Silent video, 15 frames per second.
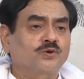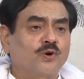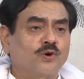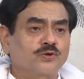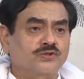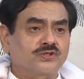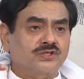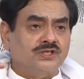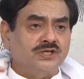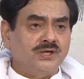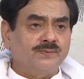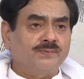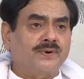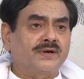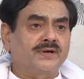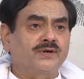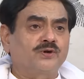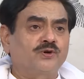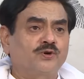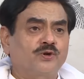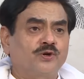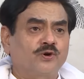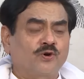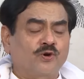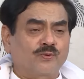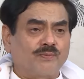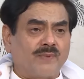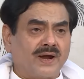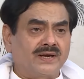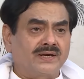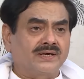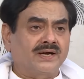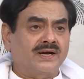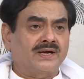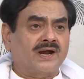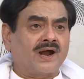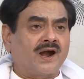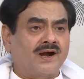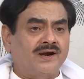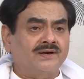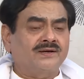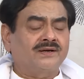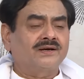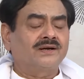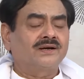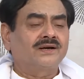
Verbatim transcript: goes deeper into your mind and heart,